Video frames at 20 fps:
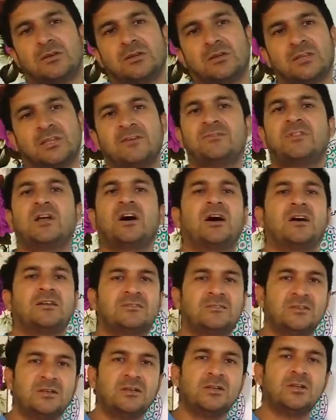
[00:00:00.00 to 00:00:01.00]
give the
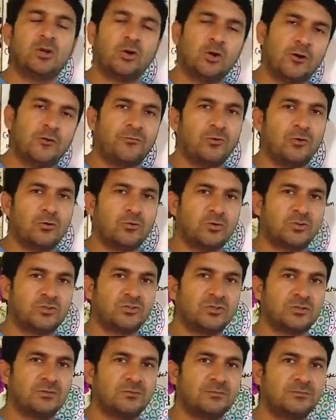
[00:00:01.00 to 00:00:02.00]
answer of your
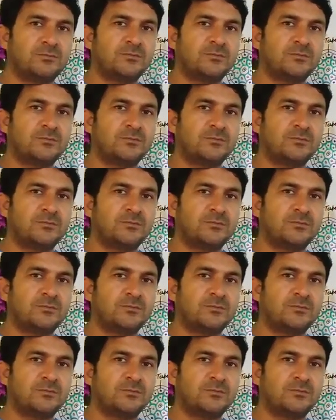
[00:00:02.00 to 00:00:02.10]
question.